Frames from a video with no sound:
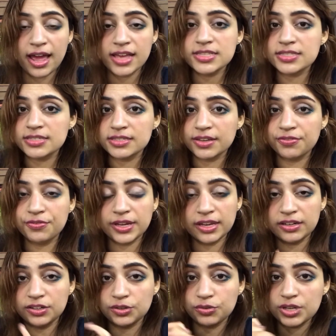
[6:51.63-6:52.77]
As if we
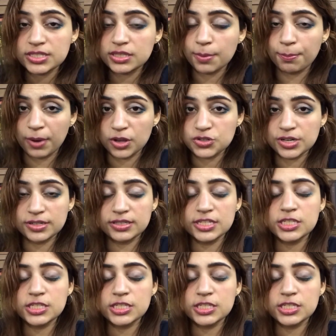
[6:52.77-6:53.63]
can increase the budget,